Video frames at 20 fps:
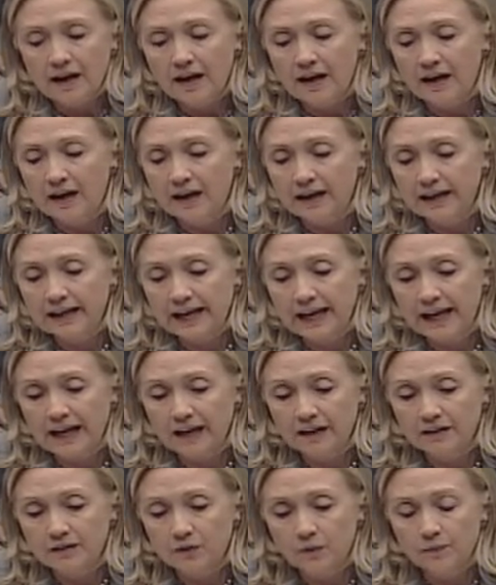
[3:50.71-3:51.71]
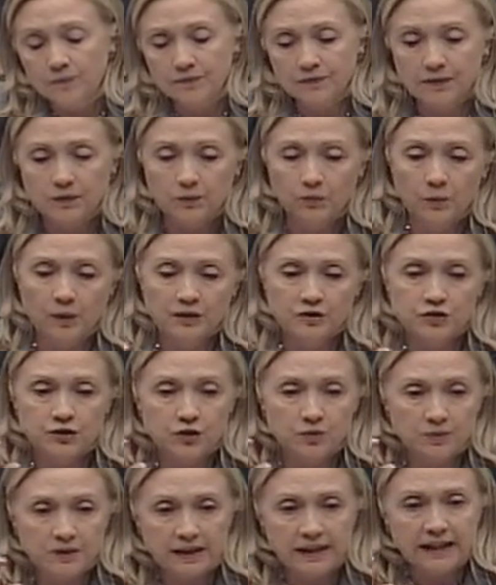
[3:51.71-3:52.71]
And what's
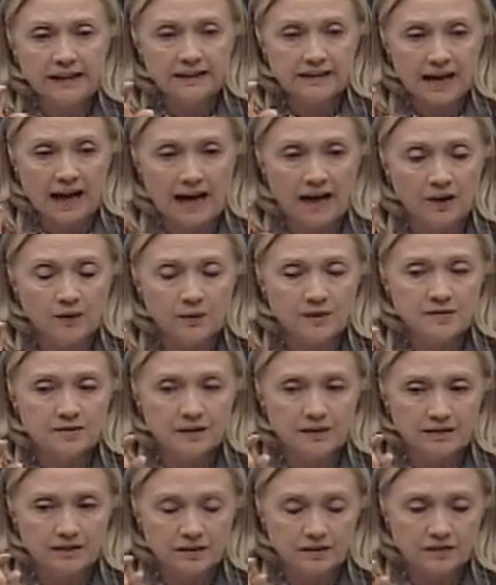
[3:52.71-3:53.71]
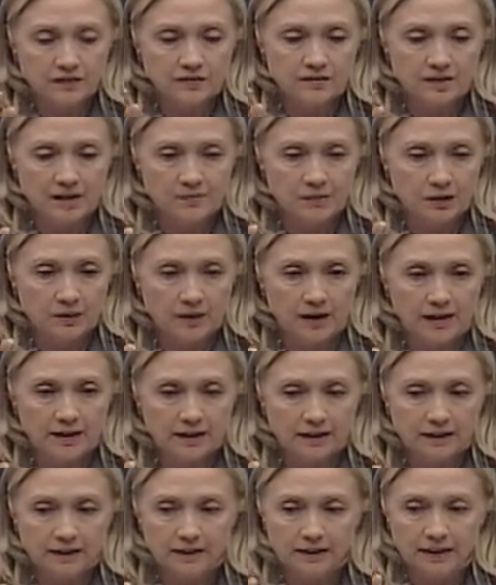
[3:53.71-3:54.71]
unique now is that this
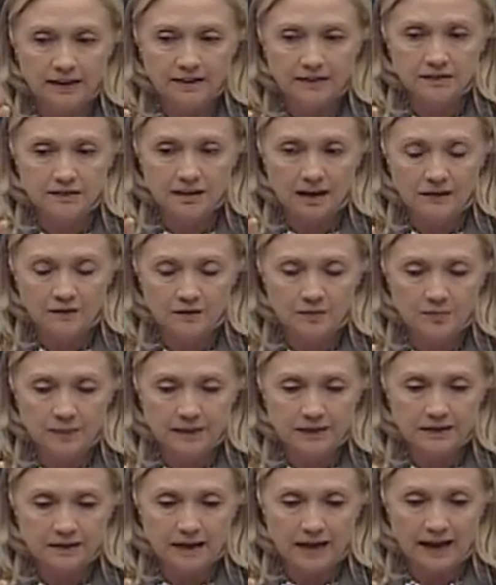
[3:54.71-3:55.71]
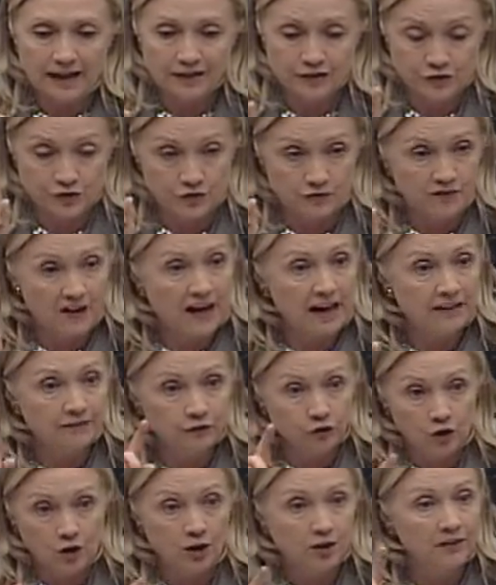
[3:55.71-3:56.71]
democratically elected government has
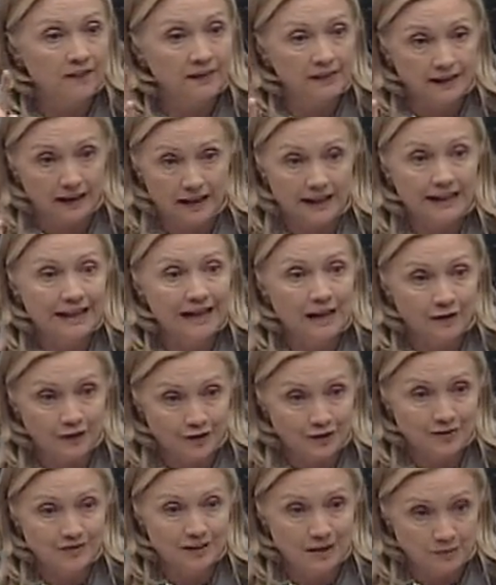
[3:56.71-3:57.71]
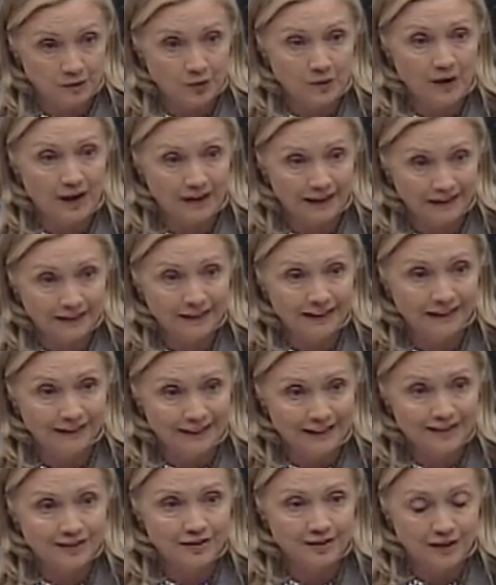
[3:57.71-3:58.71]
survived longer than any other democratically
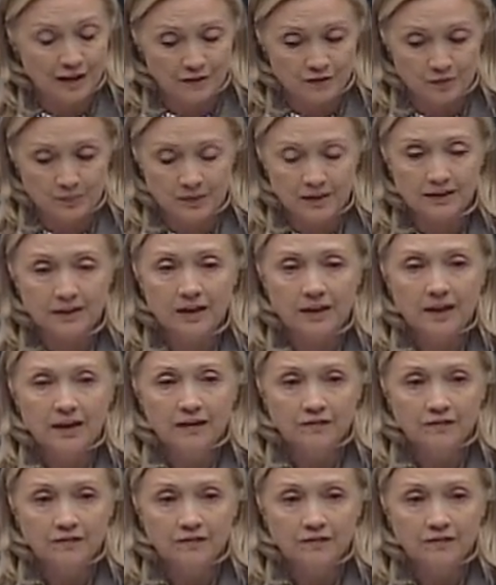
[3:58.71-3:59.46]
elected government.